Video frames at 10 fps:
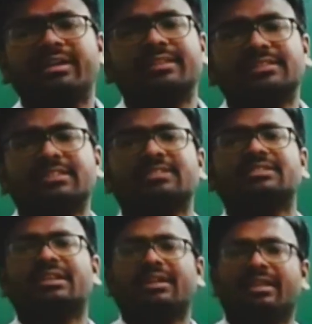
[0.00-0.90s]

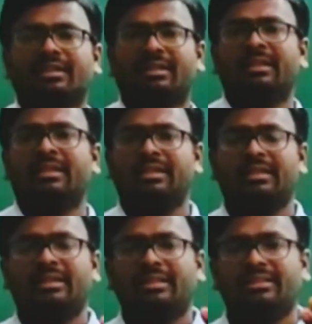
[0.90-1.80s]
discussed that
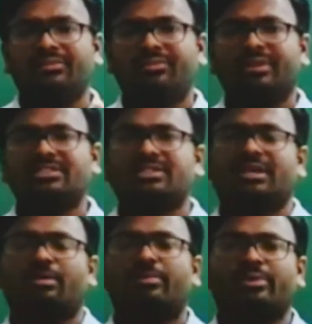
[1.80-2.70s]
the first
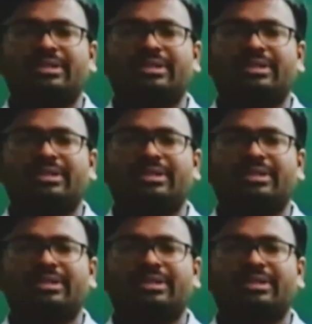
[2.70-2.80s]
compound